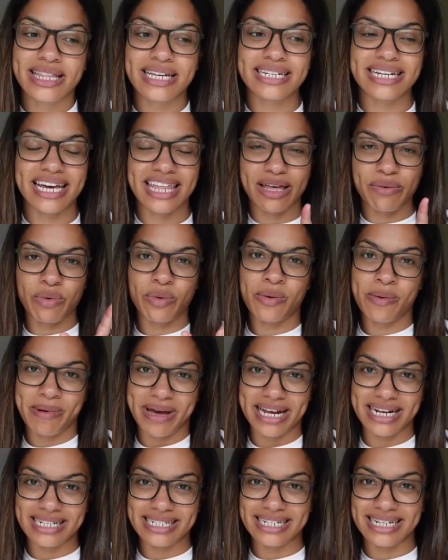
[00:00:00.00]
The day that we were
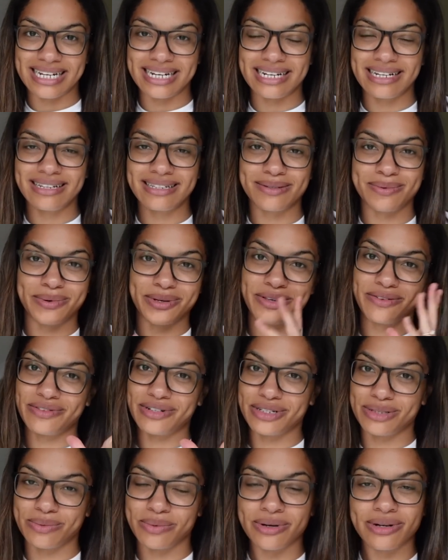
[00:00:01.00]
painting, so what you've
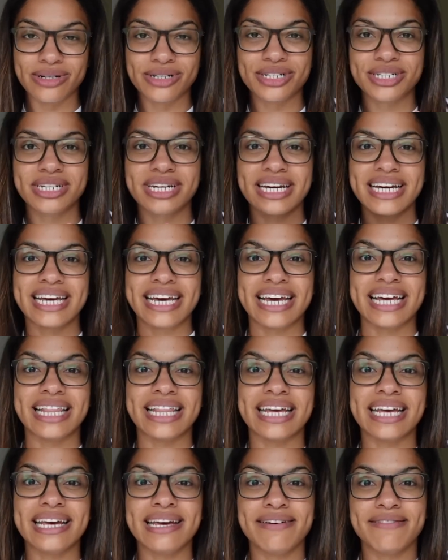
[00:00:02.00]
just watched, in
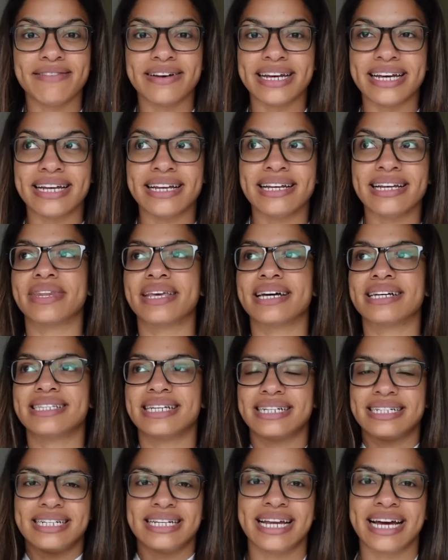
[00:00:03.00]
the evening I
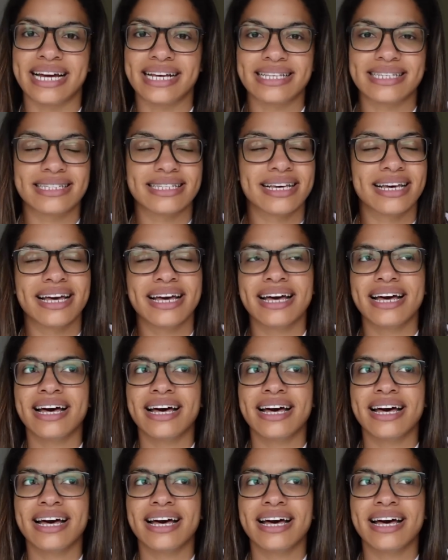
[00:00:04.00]
said to Ness,